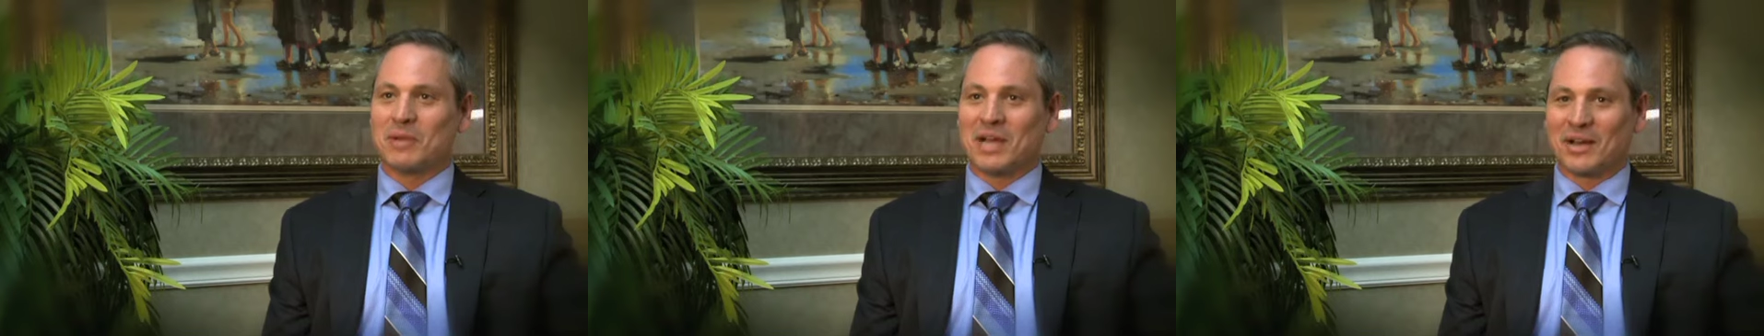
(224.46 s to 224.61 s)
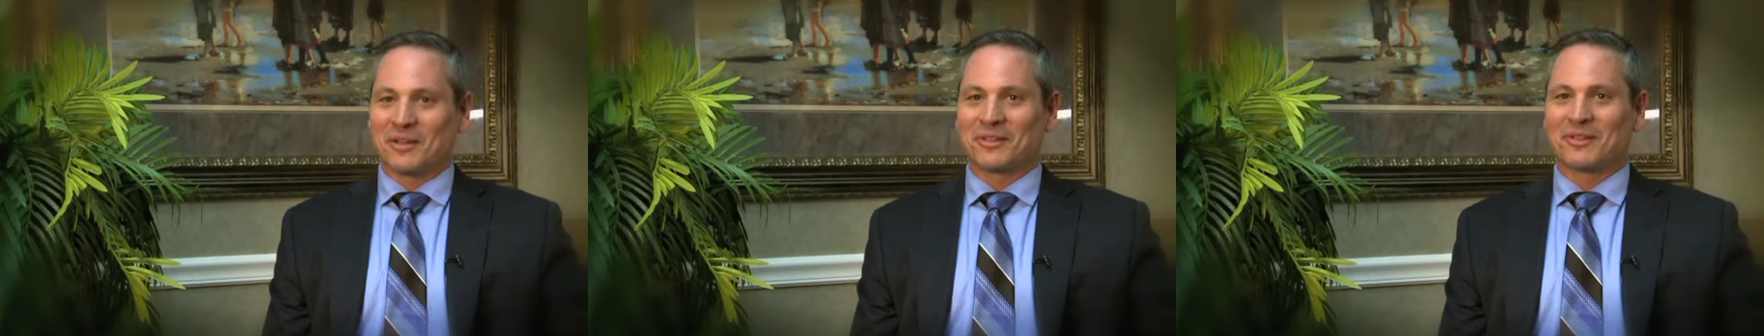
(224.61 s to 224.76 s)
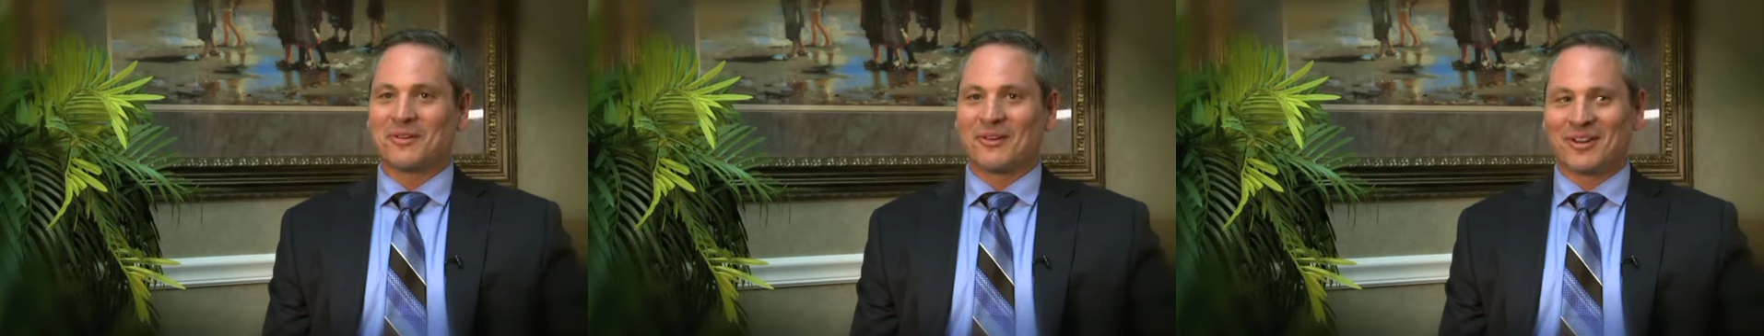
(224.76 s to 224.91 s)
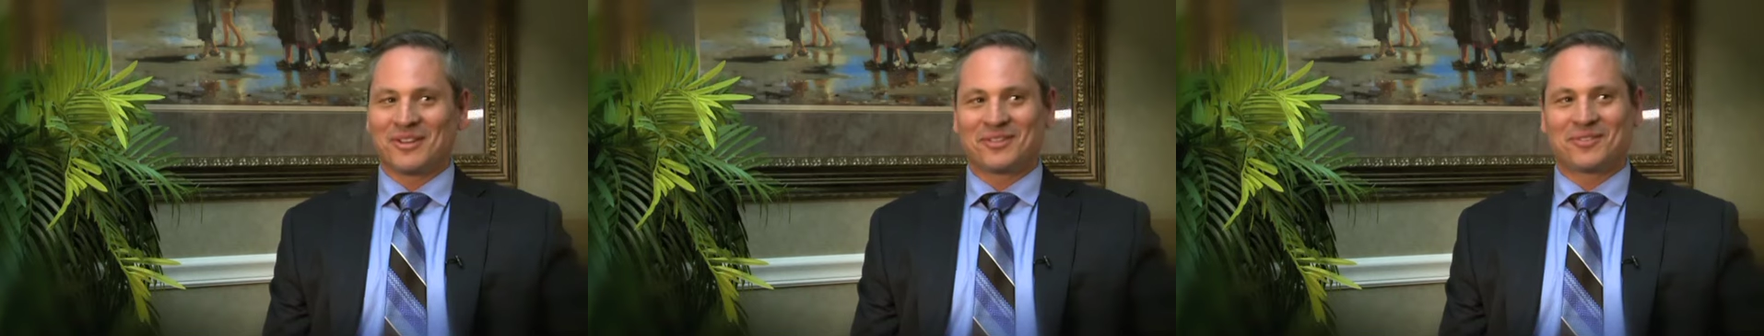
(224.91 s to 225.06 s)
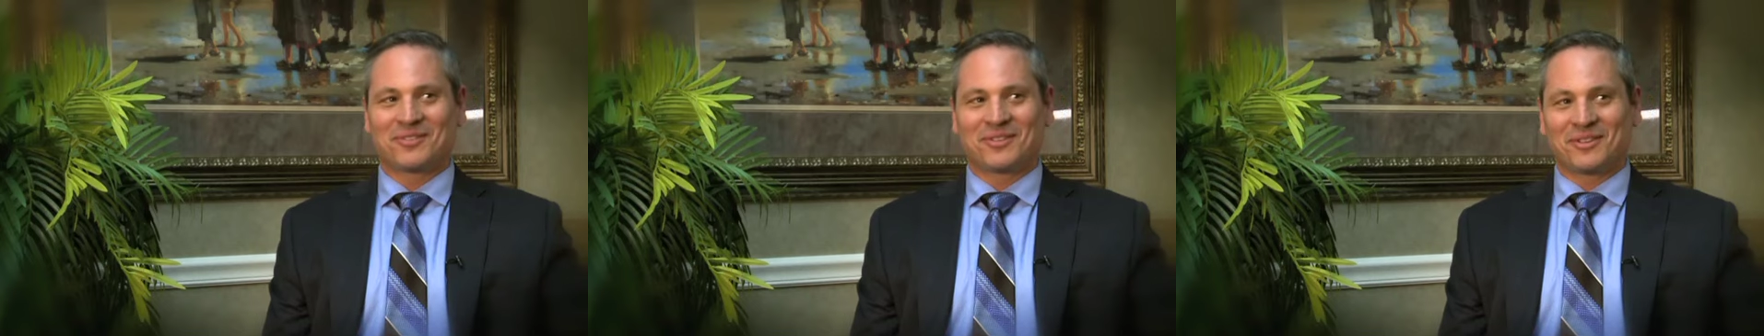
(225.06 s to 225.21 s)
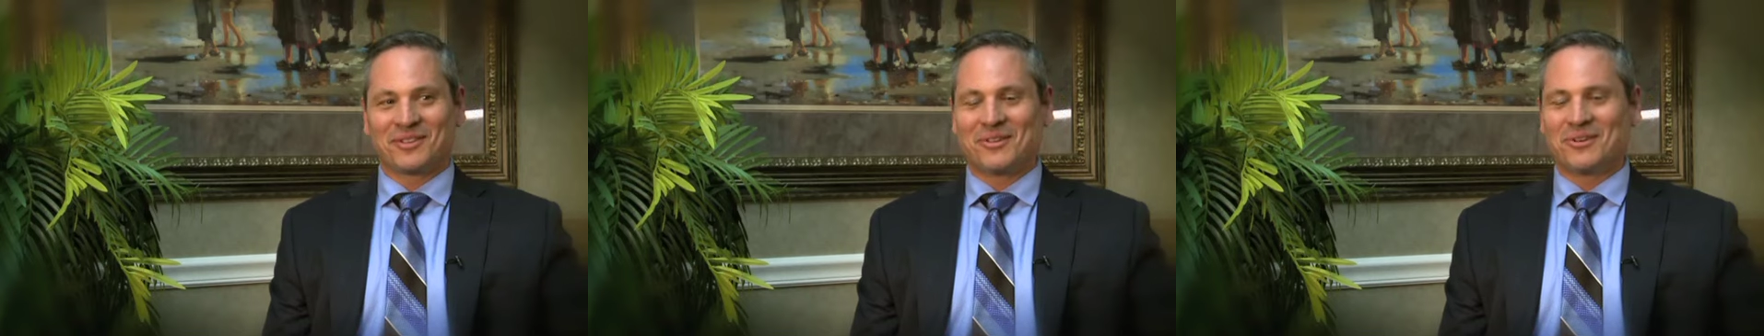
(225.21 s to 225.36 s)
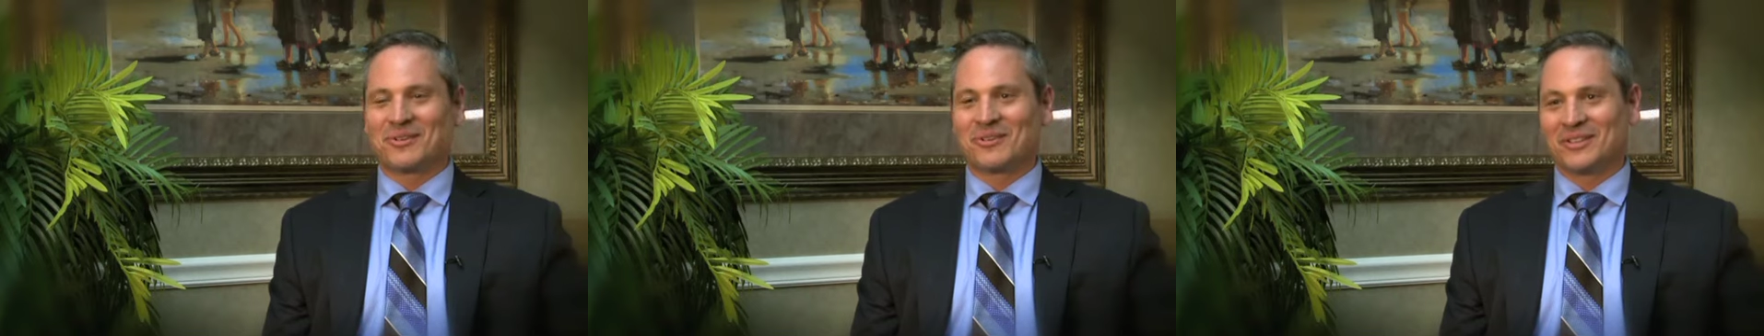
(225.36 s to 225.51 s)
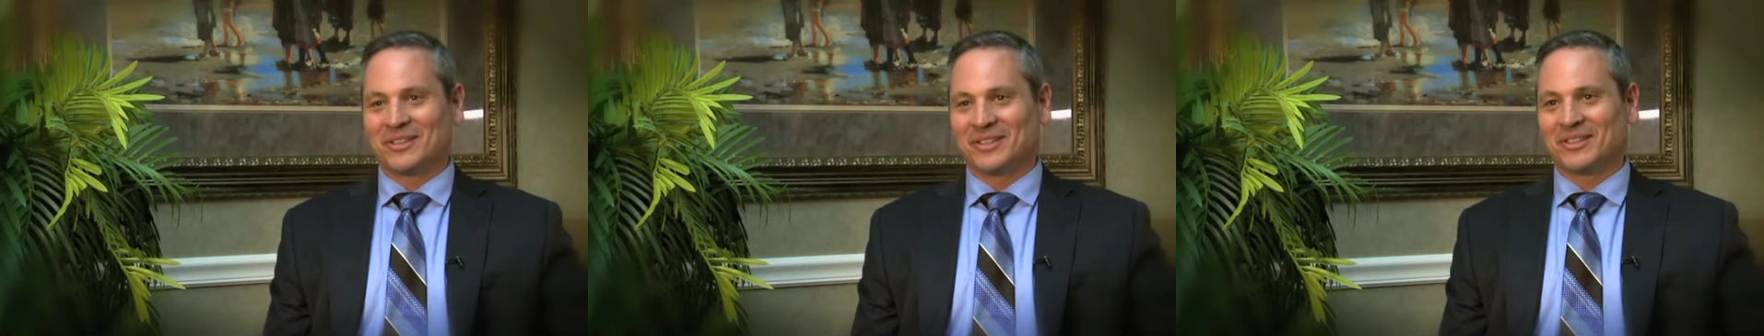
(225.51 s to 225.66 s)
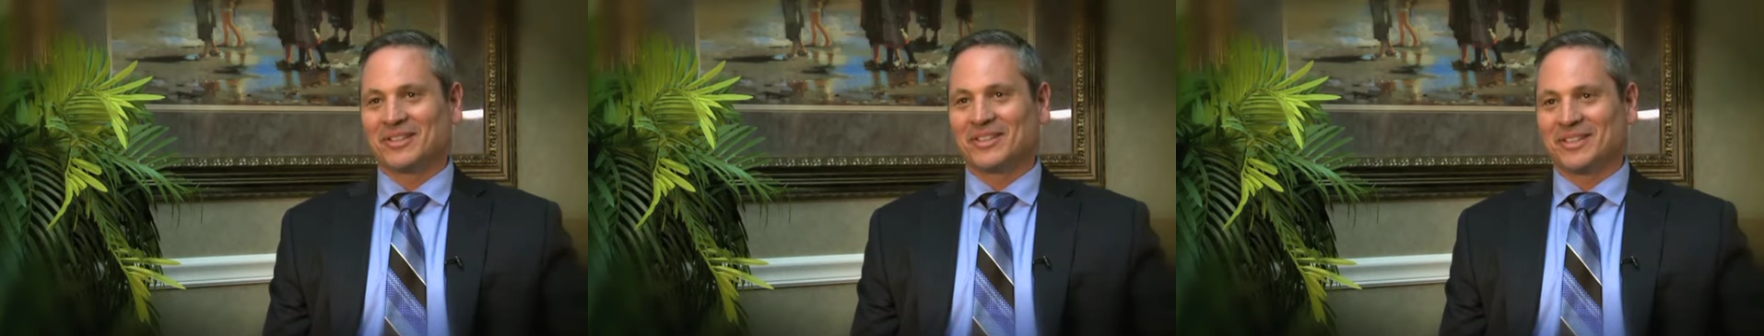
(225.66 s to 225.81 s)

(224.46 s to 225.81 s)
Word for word: mouth guards for the local Little